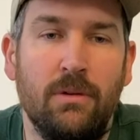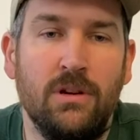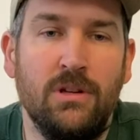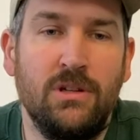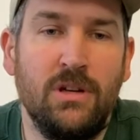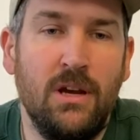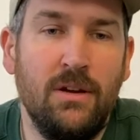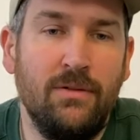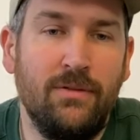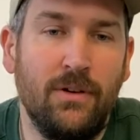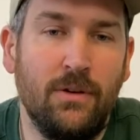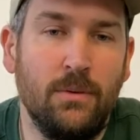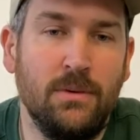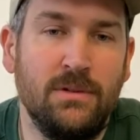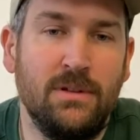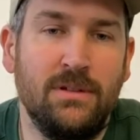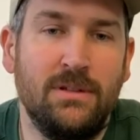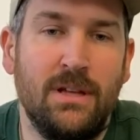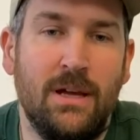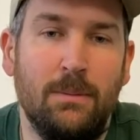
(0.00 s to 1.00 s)
Schafer
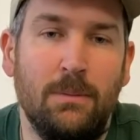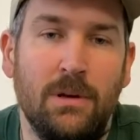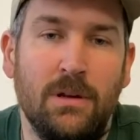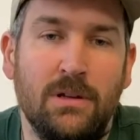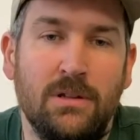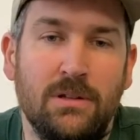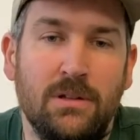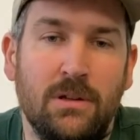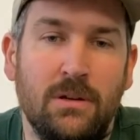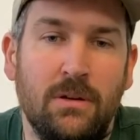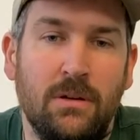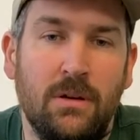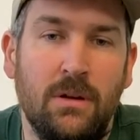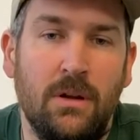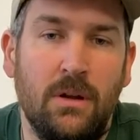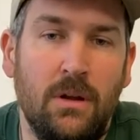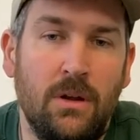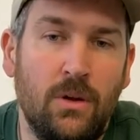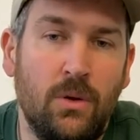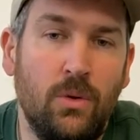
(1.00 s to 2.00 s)
was established,
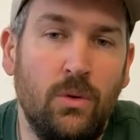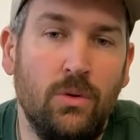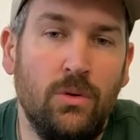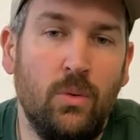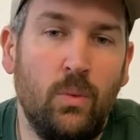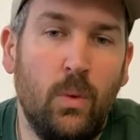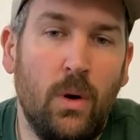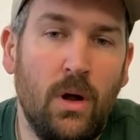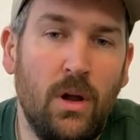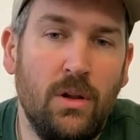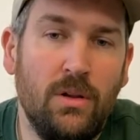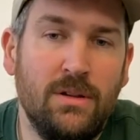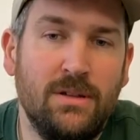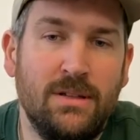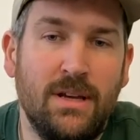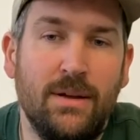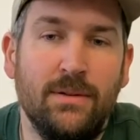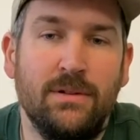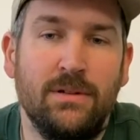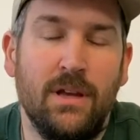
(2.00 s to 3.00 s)
called the World
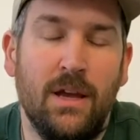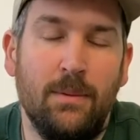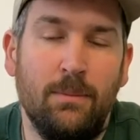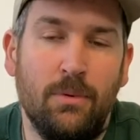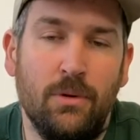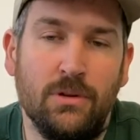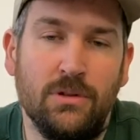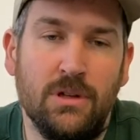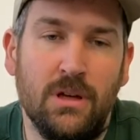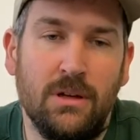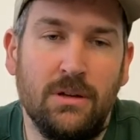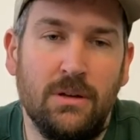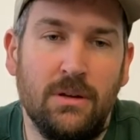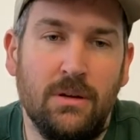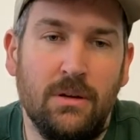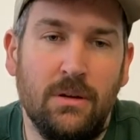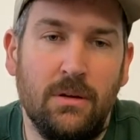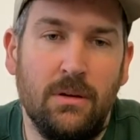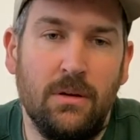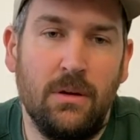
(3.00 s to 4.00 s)
Soundscape Project.
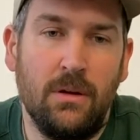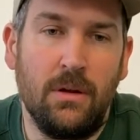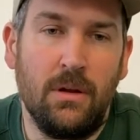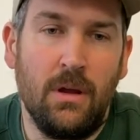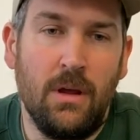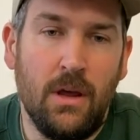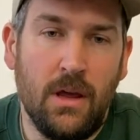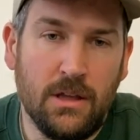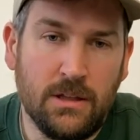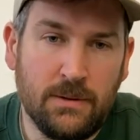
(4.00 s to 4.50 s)
Its